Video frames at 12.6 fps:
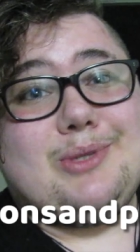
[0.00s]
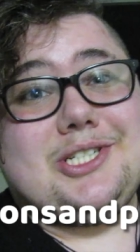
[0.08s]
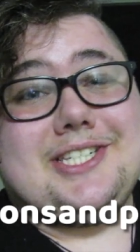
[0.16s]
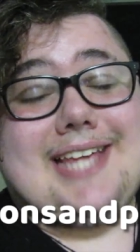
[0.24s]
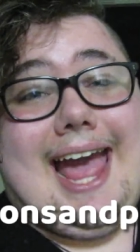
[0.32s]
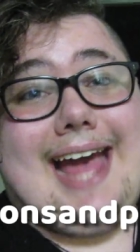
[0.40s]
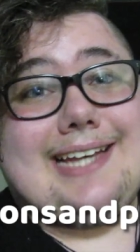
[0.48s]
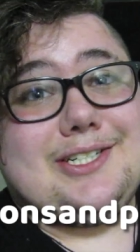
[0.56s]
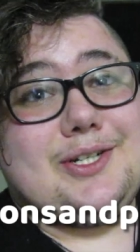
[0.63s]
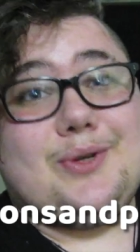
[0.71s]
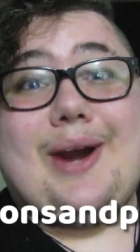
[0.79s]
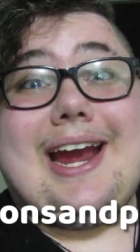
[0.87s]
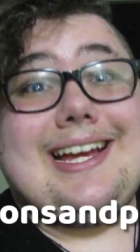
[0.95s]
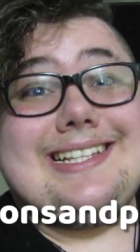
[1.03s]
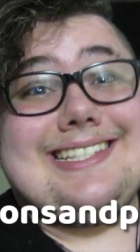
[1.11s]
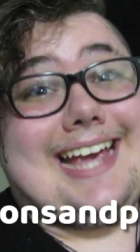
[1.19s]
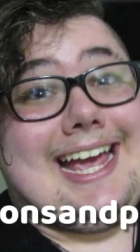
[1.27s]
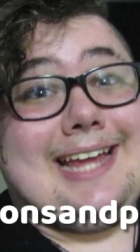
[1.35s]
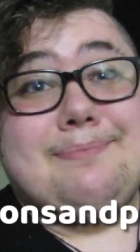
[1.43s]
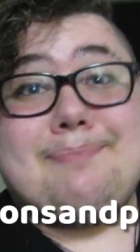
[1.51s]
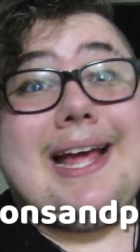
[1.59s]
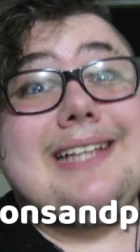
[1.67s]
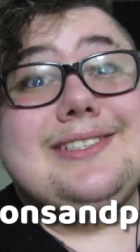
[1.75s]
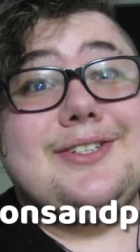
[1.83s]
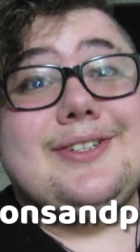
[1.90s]
which is
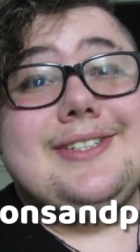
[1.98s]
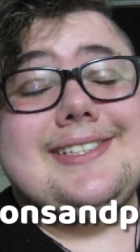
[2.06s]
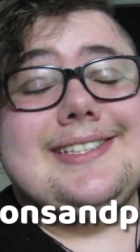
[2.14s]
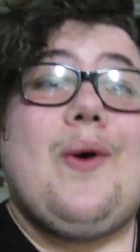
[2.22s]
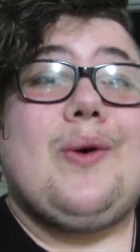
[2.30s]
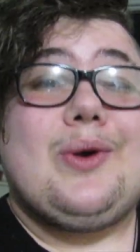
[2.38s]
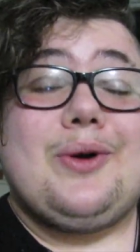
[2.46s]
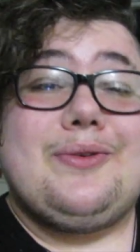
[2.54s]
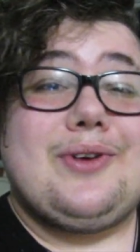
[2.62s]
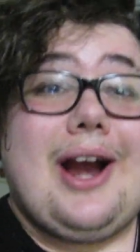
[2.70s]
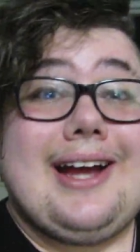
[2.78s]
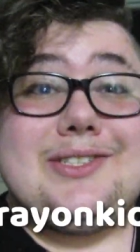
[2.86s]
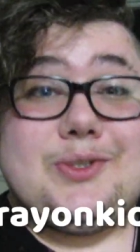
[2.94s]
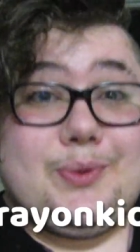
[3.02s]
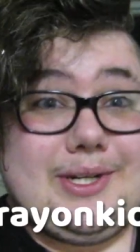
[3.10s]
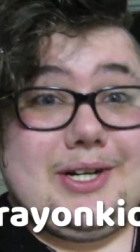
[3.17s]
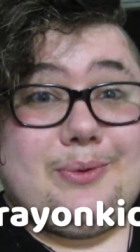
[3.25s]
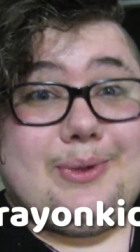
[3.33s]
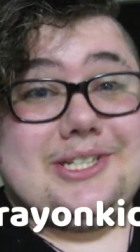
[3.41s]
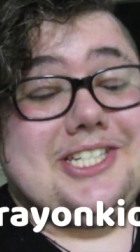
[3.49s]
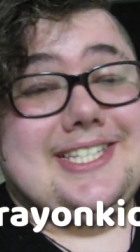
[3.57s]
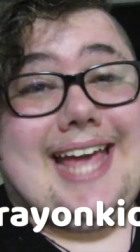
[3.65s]
@crayonsandpencils, or over on Twitter, which is